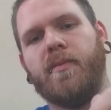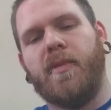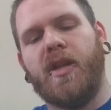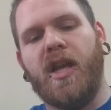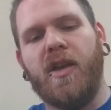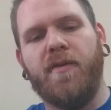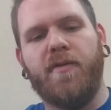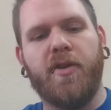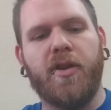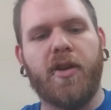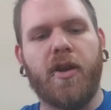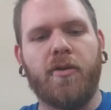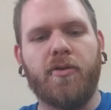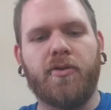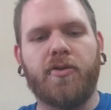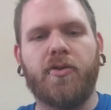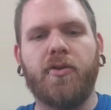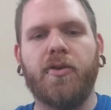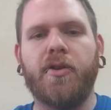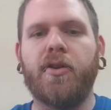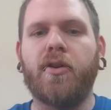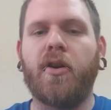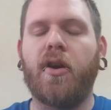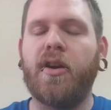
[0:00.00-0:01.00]
if you don't
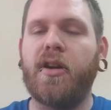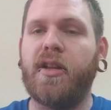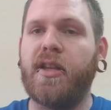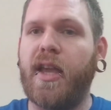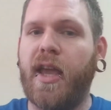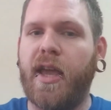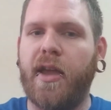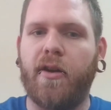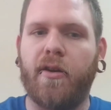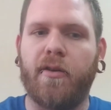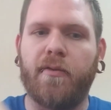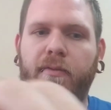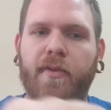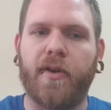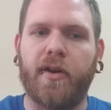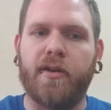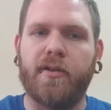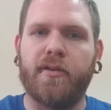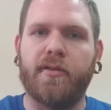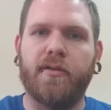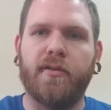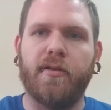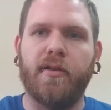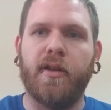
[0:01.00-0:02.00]
screw your RDA on
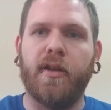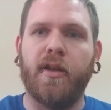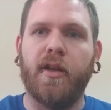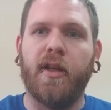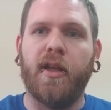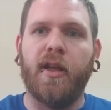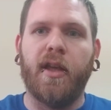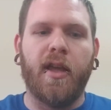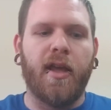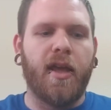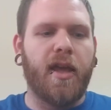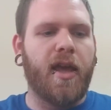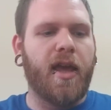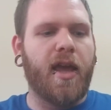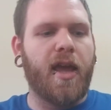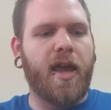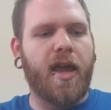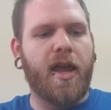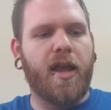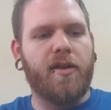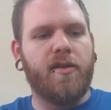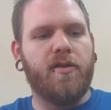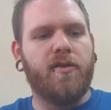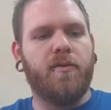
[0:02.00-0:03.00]
first
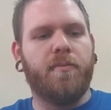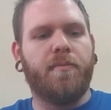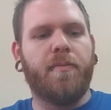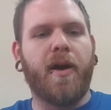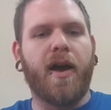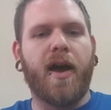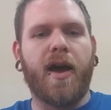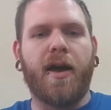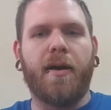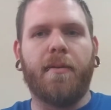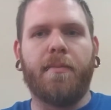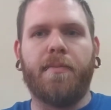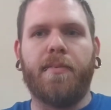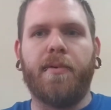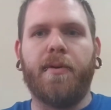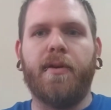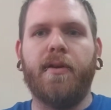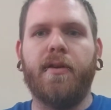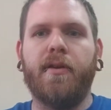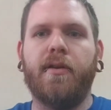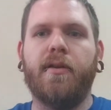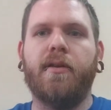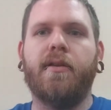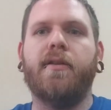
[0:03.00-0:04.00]
and you pop
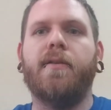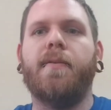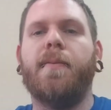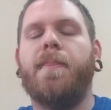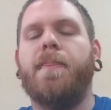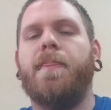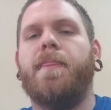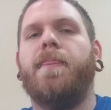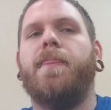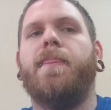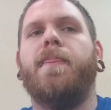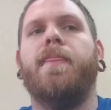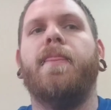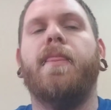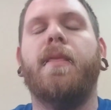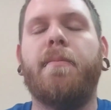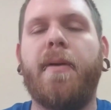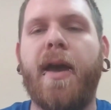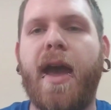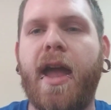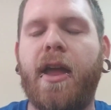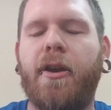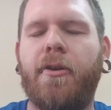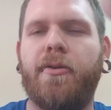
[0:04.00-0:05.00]
the
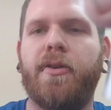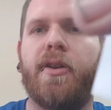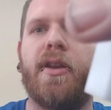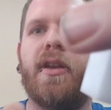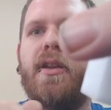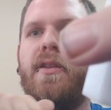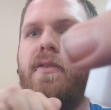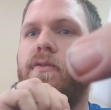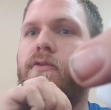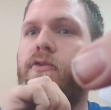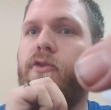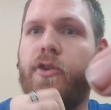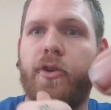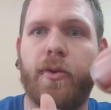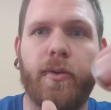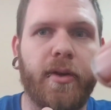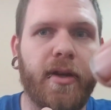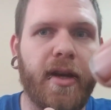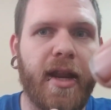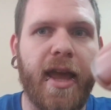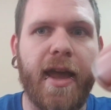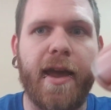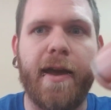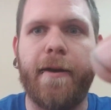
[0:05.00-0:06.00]
battery in, screw
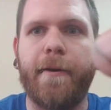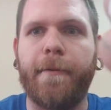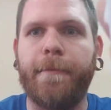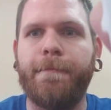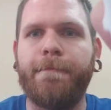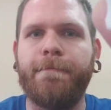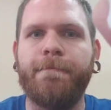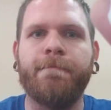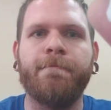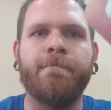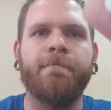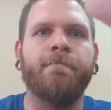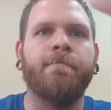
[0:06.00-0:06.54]
it down,